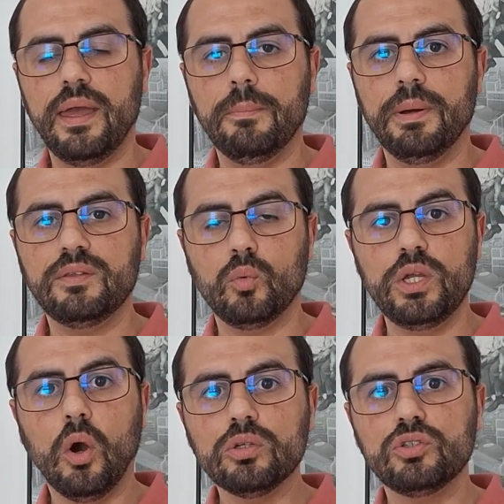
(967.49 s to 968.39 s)
But
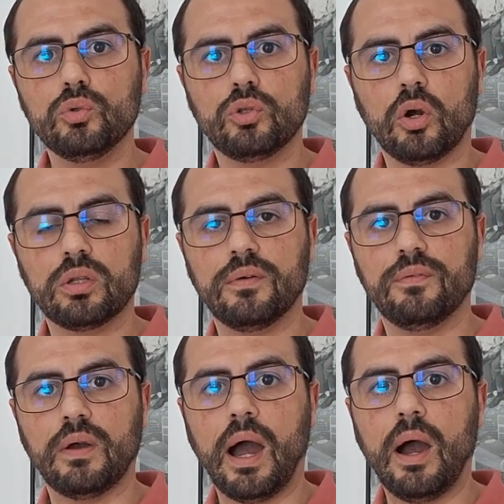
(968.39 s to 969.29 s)
we also talked
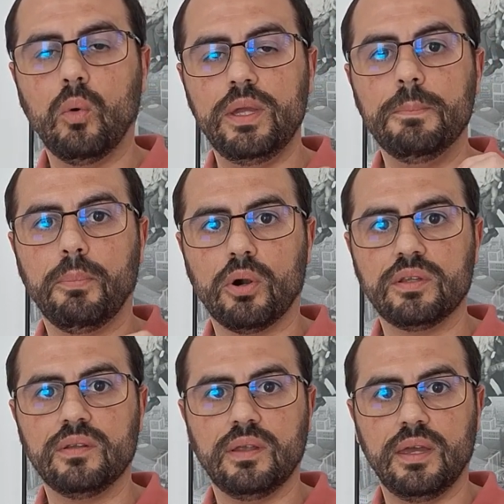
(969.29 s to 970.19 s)
of how
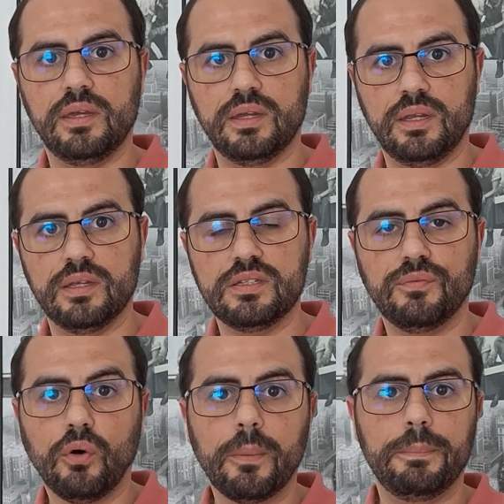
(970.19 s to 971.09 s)
important it is
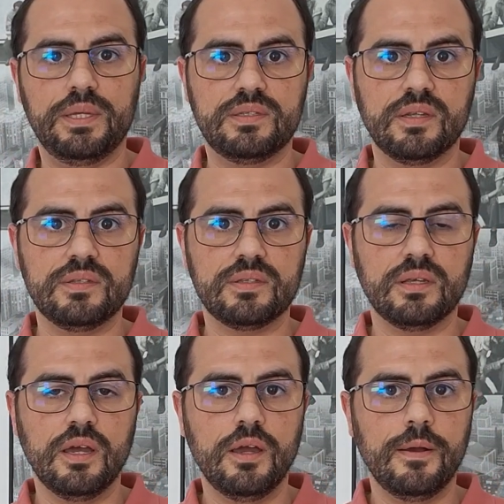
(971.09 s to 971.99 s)
for
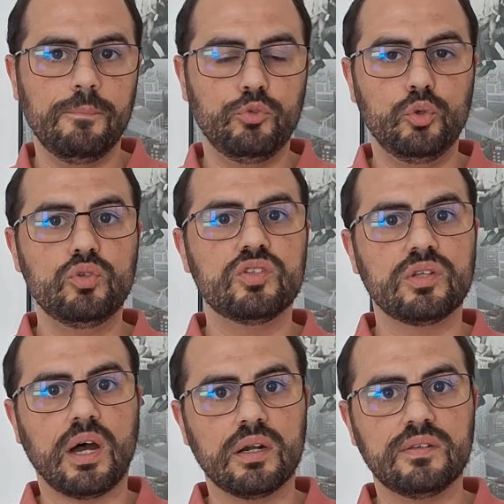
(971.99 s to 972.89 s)
business to
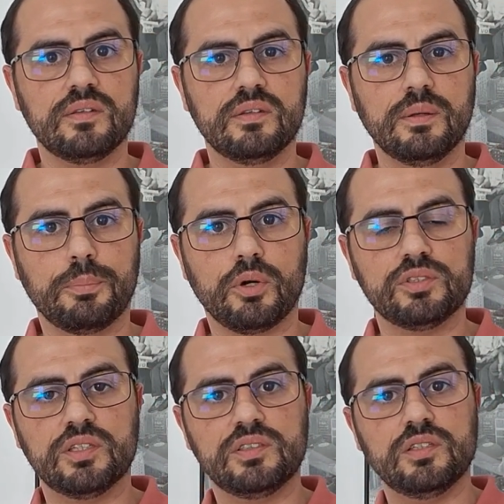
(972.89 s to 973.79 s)
start the
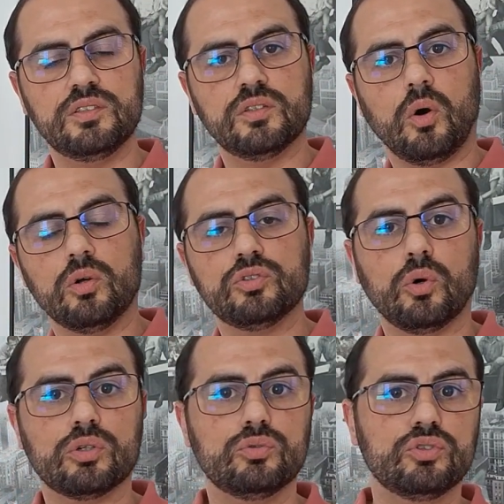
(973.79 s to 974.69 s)
processes also,
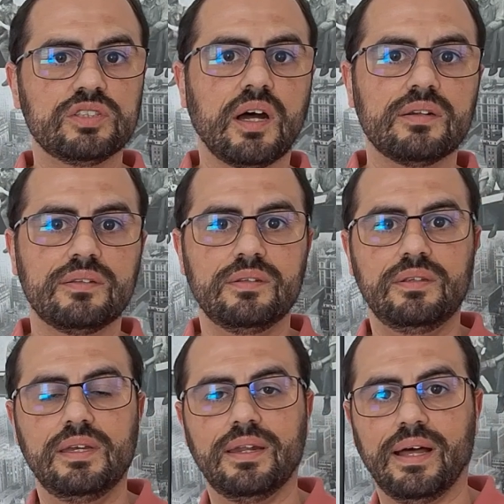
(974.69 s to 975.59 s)
or to start
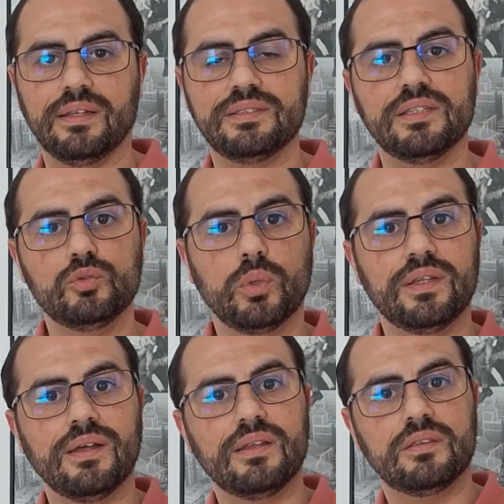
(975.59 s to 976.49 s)
the analysis
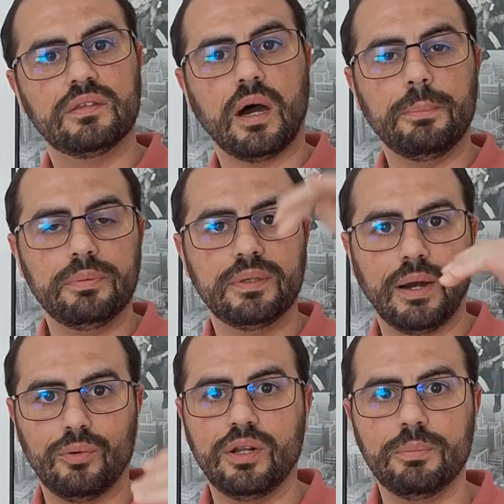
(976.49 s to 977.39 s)
with a
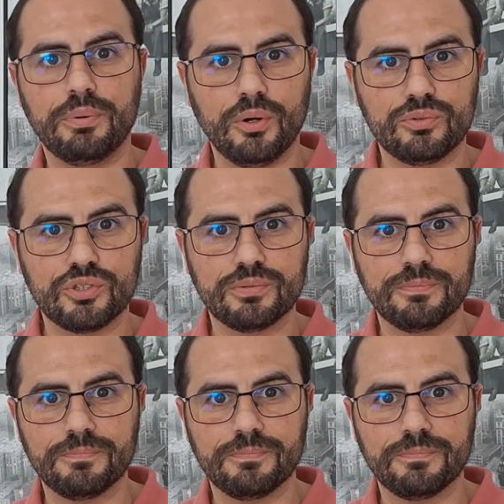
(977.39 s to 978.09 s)
top-down approach.